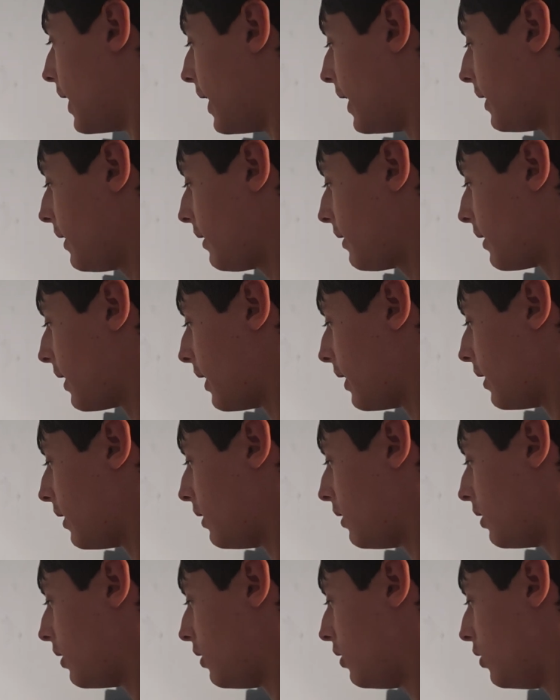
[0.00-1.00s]
I
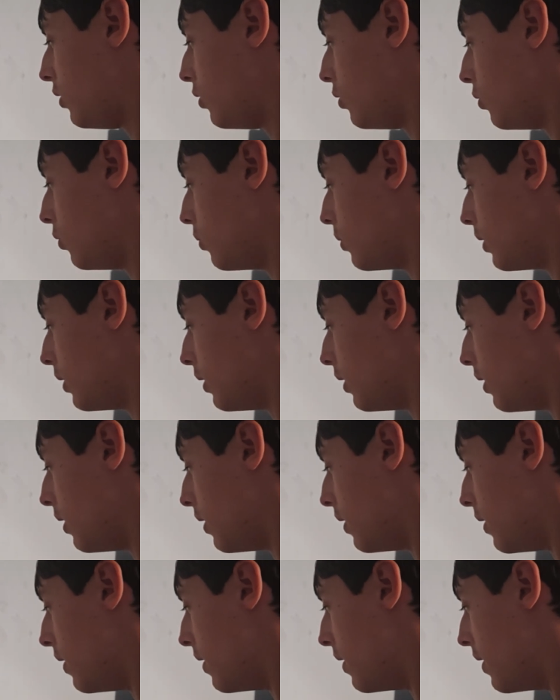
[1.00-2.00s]
decided to do
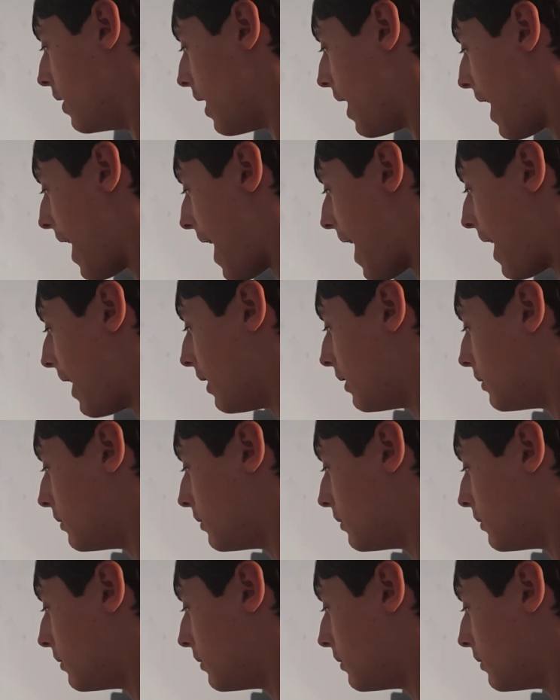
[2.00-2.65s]
that.